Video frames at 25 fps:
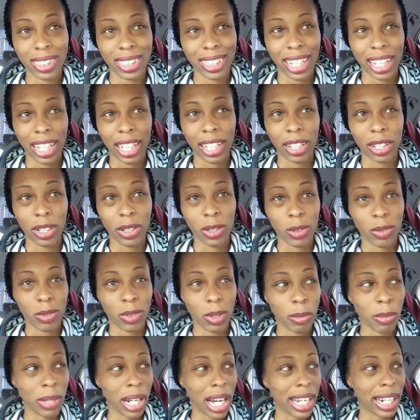like a little
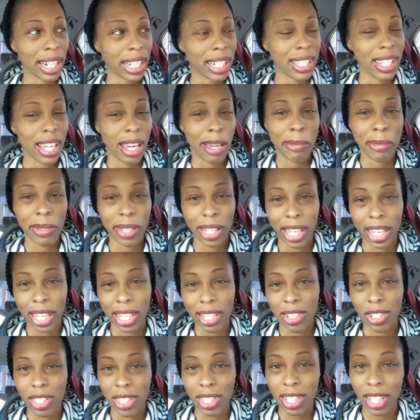robotic type thing.
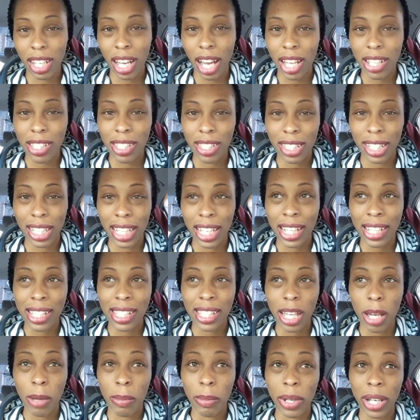It just constantly hits
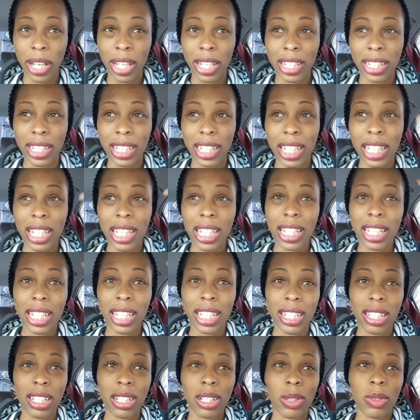that button
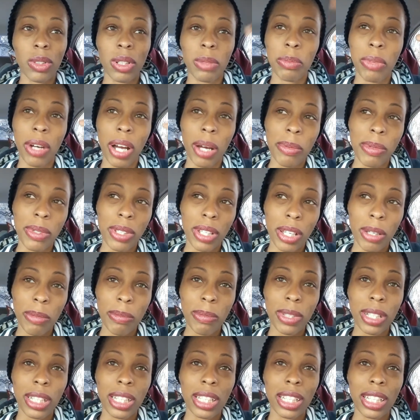until one pops up,
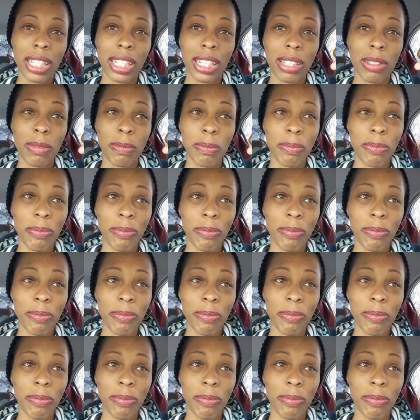and then